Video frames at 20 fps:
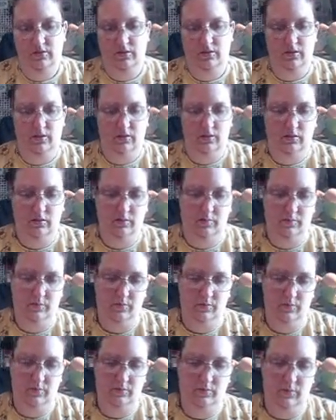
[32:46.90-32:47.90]

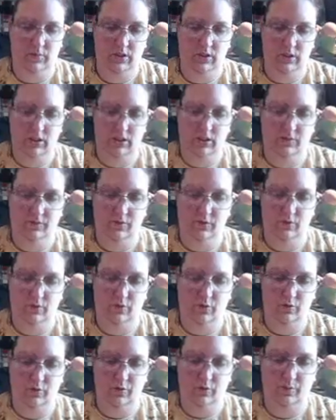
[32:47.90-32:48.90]
If you
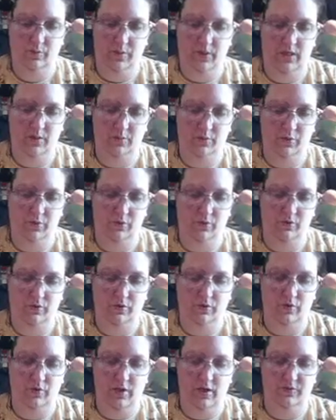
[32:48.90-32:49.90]
work with paper
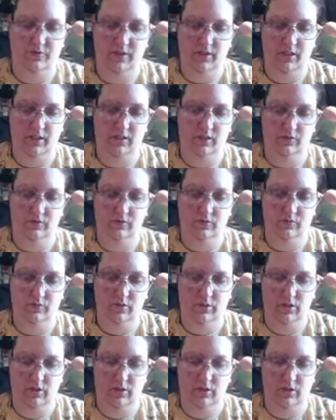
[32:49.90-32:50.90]
crafting, you
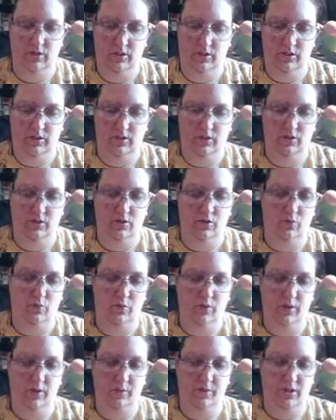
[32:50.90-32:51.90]
know
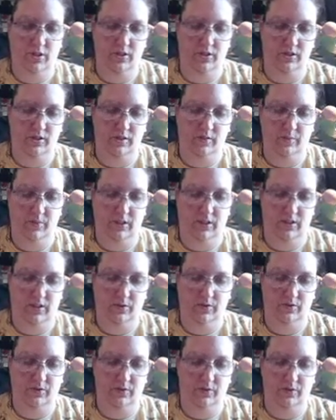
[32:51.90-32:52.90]
what I'm talking
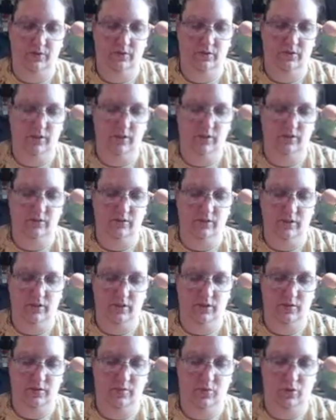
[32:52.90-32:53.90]
about. These are the
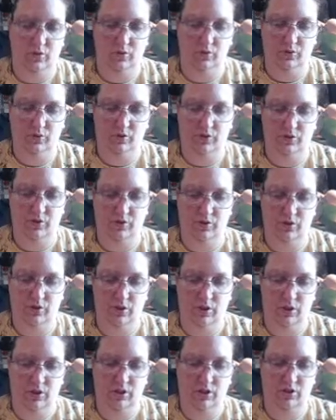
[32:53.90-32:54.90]
Tim Holtz
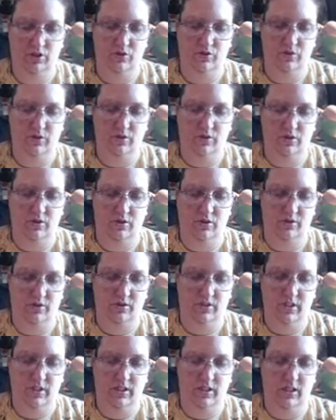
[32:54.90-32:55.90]
Distress
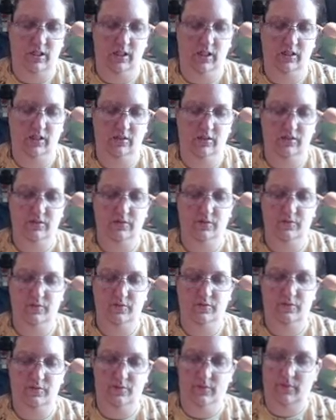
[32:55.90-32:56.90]
Oxide inks.
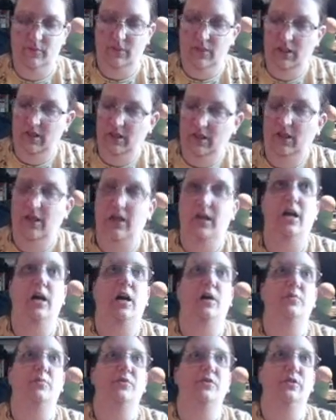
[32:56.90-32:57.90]
I
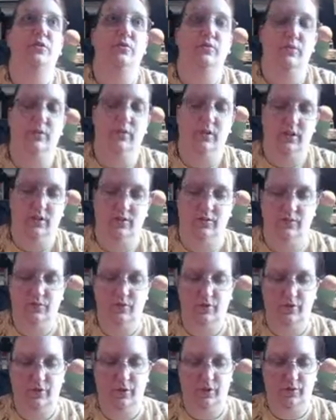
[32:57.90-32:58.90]
absolutely love
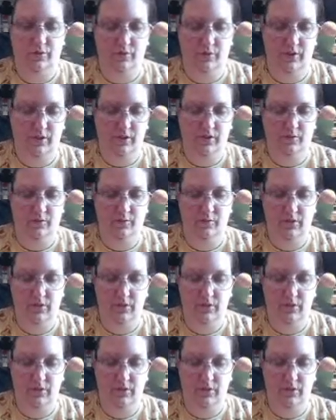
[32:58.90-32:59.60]
working with them.